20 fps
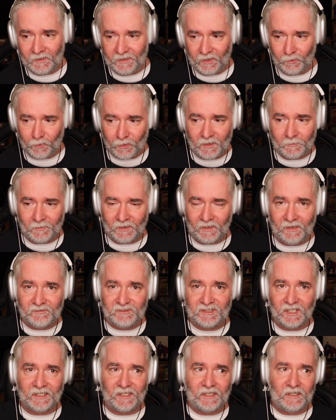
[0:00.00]
my life,
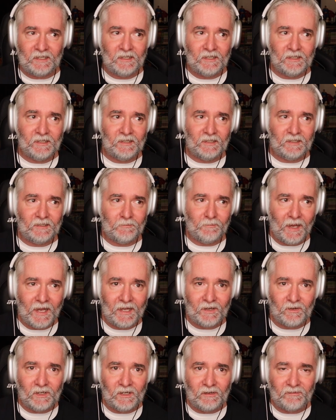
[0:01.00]
Chucky,
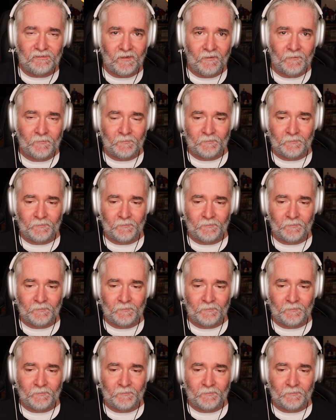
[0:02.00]
back off.